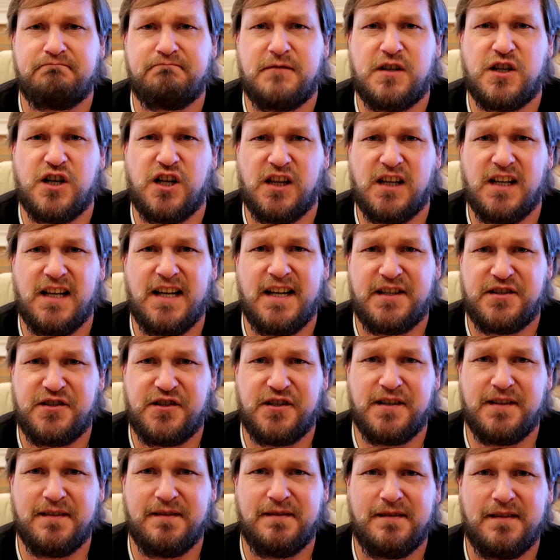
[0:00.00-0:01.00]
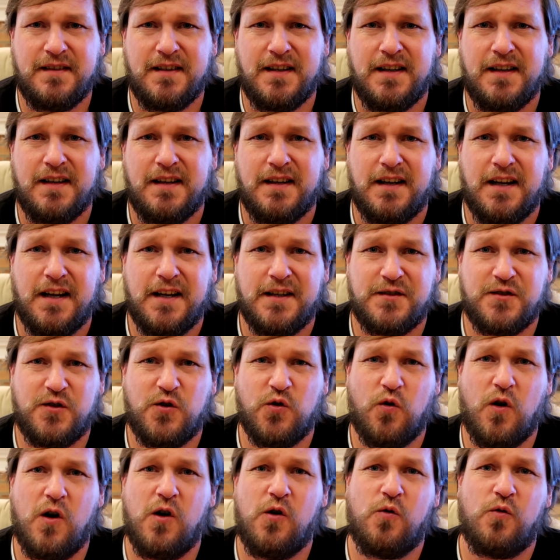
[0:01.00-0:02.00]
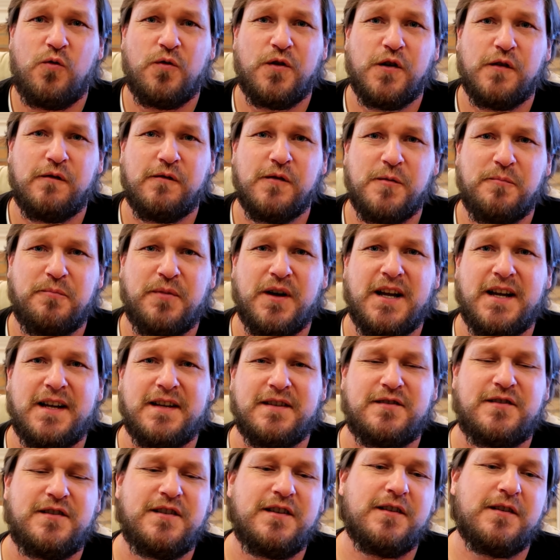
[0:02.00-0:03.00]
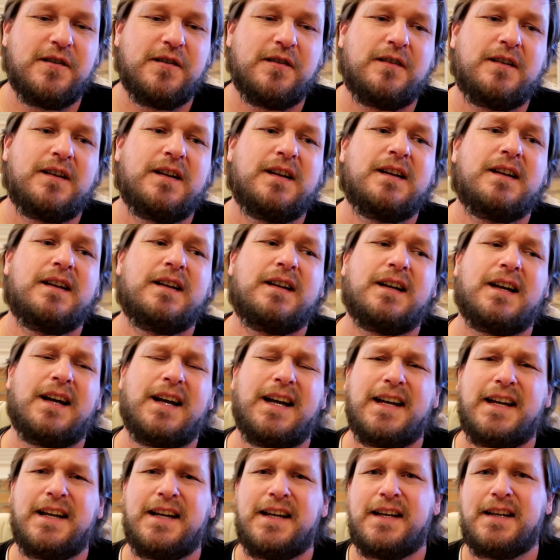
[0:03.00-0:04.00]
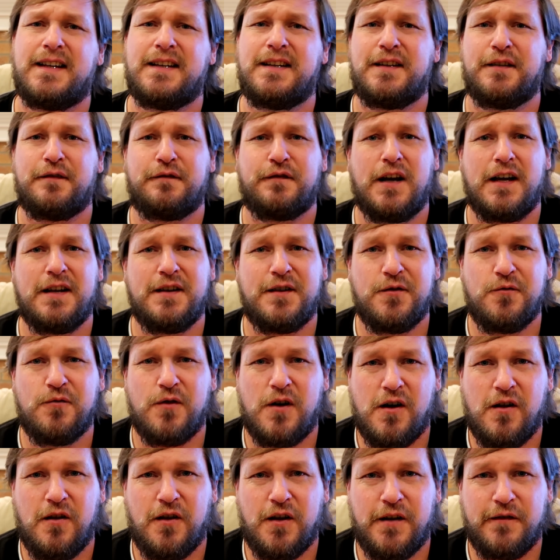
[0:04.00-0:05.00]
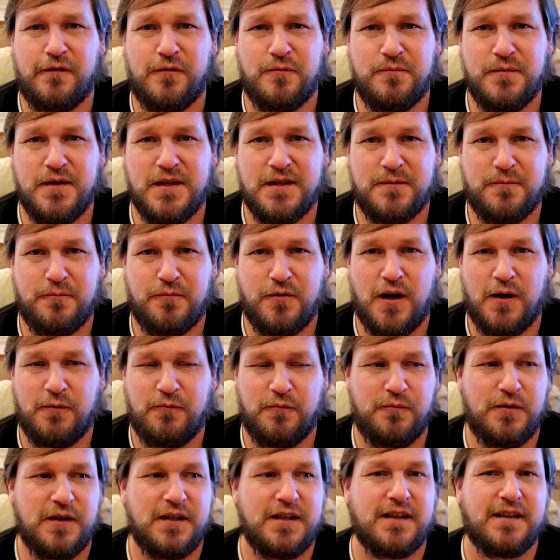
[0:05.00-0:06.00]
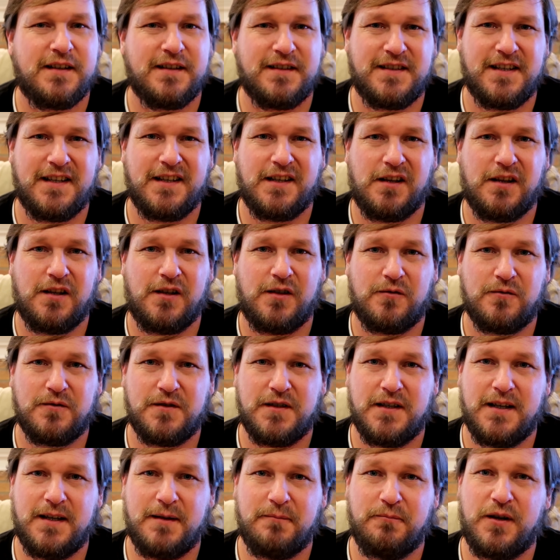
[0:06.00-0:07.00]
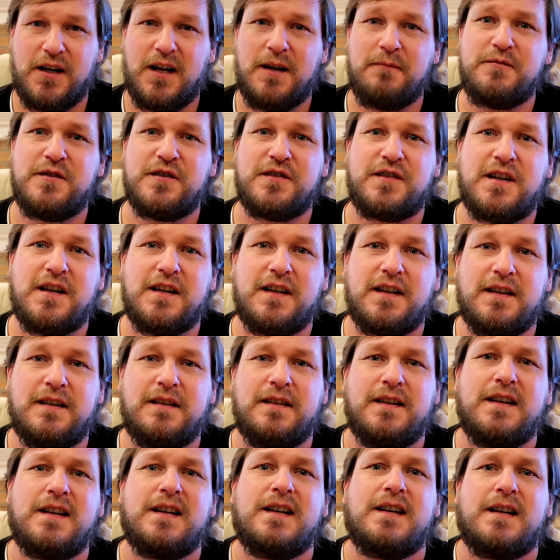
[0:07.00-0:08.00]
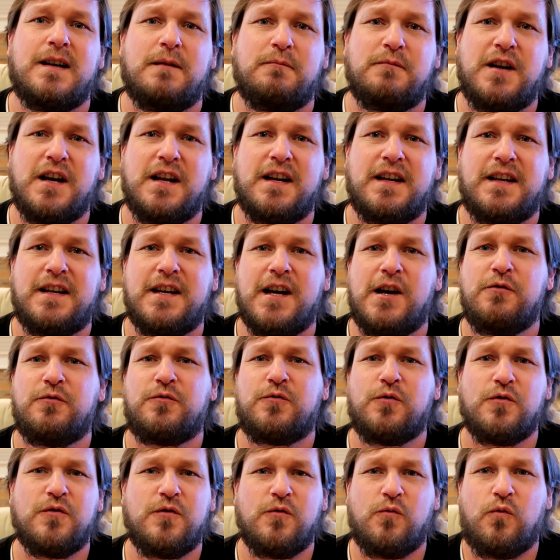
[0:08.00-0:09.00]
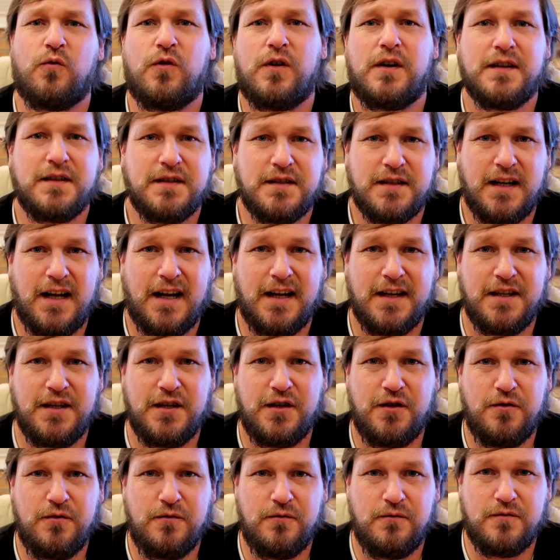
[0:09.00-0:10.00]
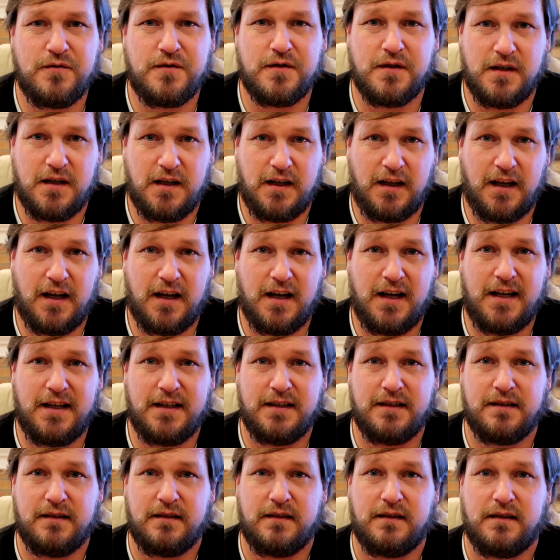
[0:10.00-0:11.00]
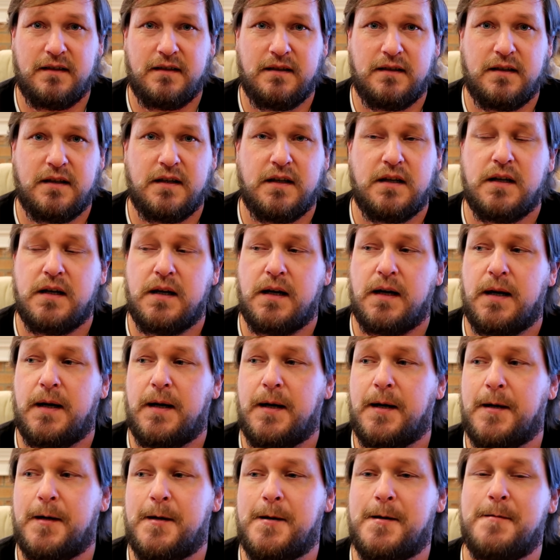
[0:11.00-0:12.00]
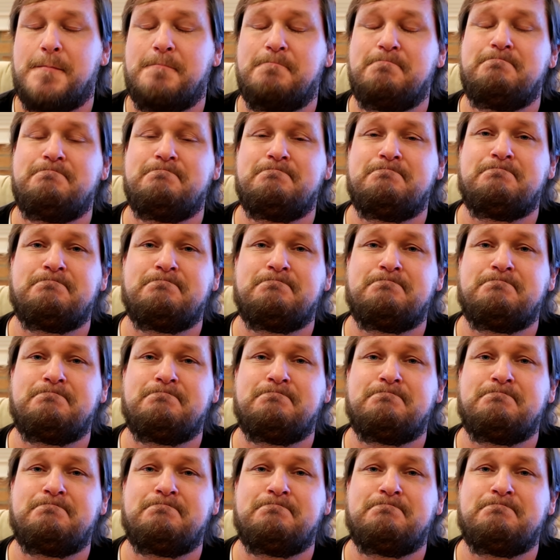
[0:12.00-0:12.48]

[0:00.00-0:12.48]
collection has grown over the past year. And if I do all of them, it's probably going to take a long time. But I'm gonna go through the ones that I use a lot. Yeah,